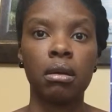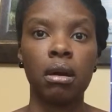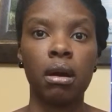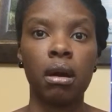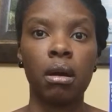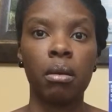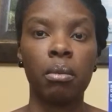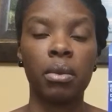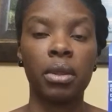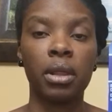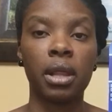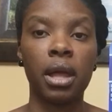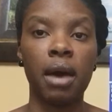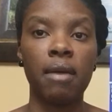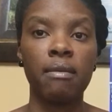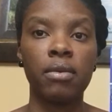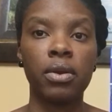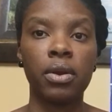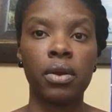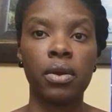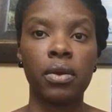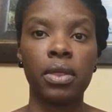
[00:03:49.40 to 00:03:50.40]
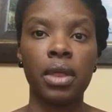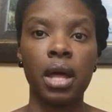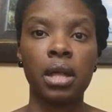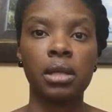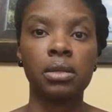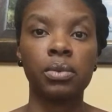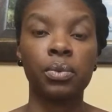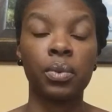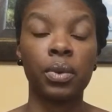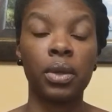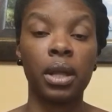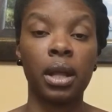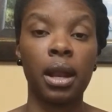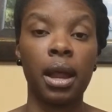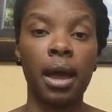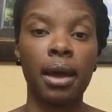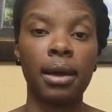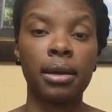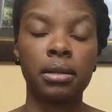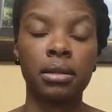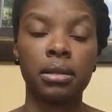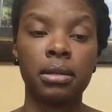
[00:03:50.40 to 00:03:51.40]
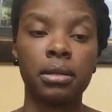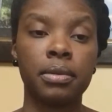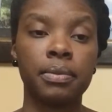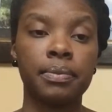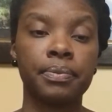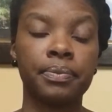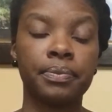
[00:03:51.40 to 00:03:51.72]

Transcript: um, with lavender, and that's really nice.